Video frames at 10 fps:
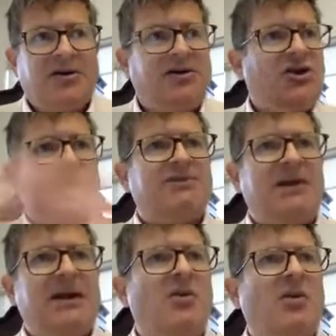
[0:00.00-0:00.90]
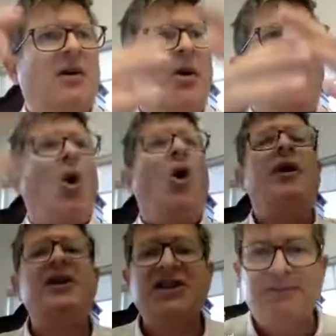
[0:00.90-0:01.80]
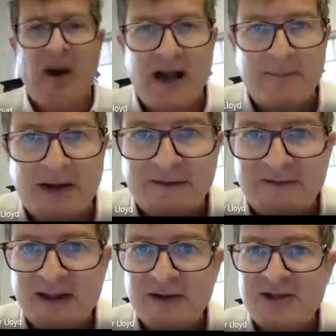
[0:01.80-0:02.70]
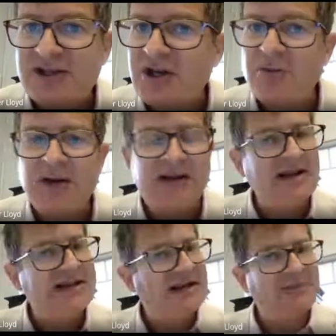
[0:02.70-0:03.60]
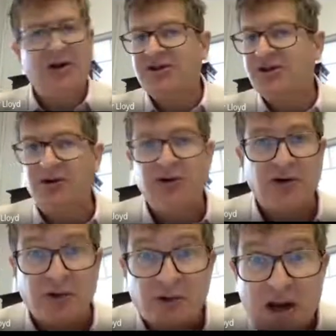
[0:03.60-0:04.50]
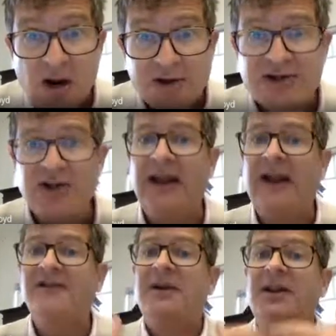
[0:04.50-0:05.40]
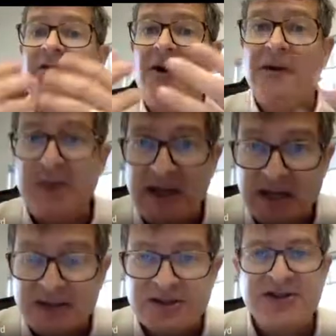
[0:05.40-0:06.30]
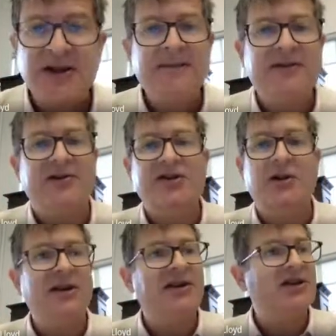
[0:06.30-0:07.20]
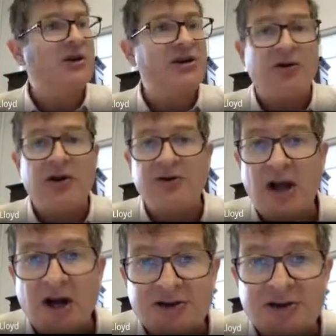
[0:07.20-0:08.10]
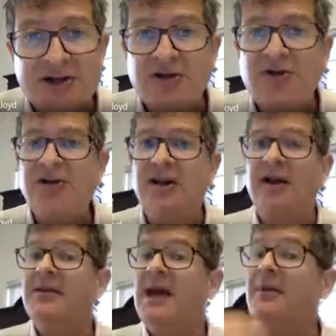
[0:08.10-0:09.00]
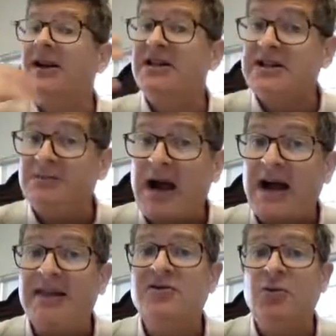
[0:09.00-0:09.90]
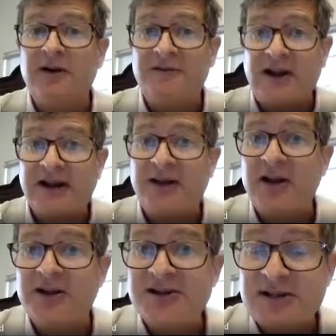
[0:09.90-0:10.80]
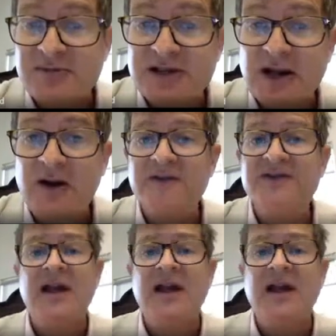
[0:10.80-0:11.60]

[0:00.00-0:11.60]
just be awe-inspired by the fact there are so many things experts don't agree on, so they have to make their own opinions. There are so many things we don't know the answers to, so that might inspire them to want to find out the answers themselves.